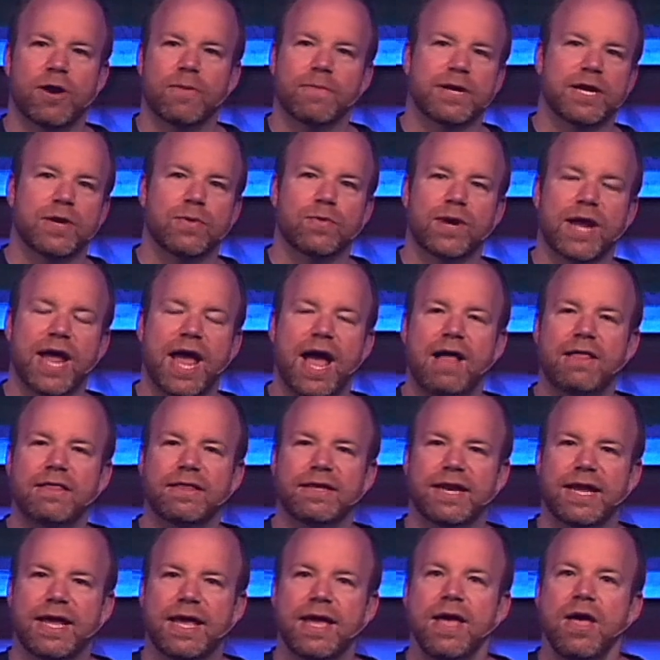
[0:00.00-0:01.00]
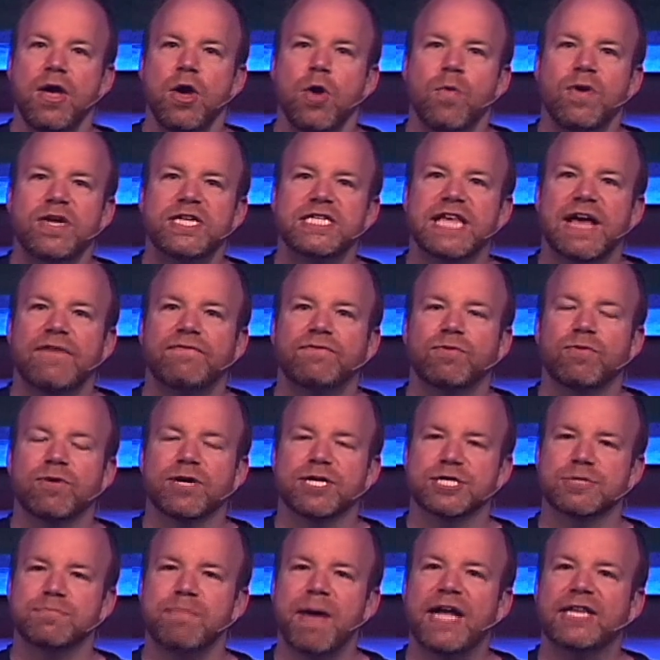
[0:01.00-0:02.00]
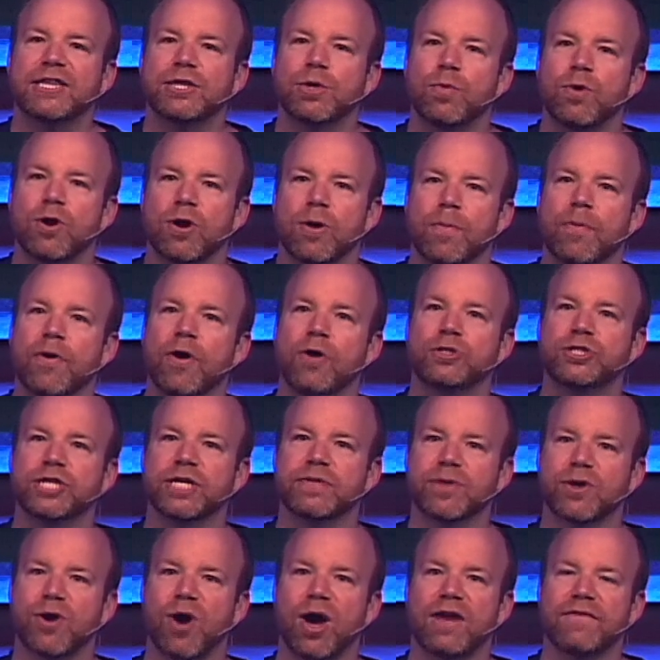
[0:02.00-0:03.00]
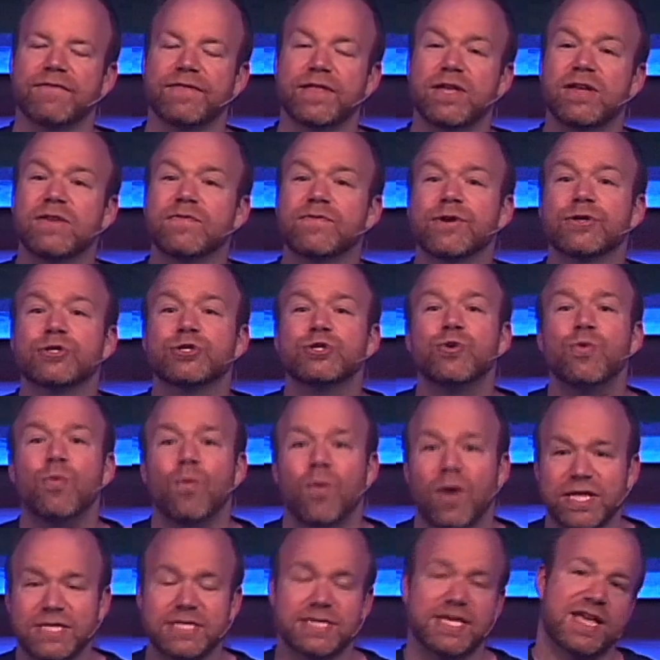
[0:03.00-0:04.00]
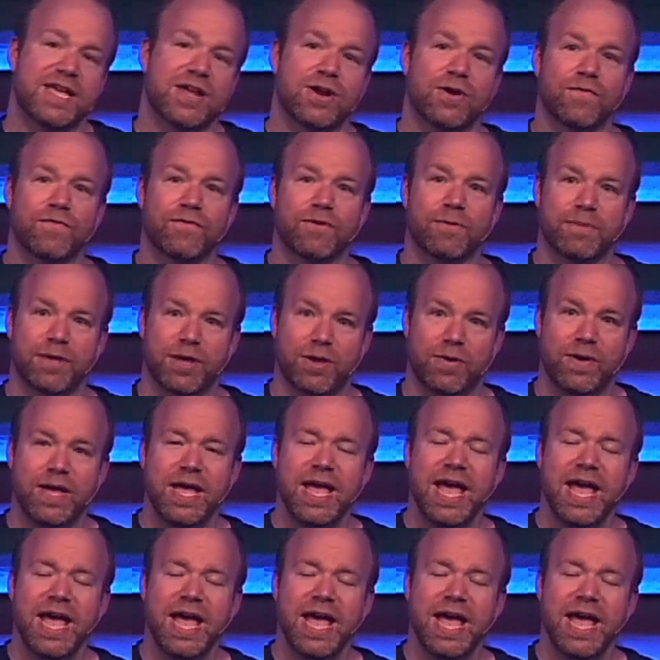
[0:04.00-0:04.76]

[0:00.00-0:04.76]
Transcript: But in reality, we just have to respect that we're approaching the God of the universe who wants to hear from you.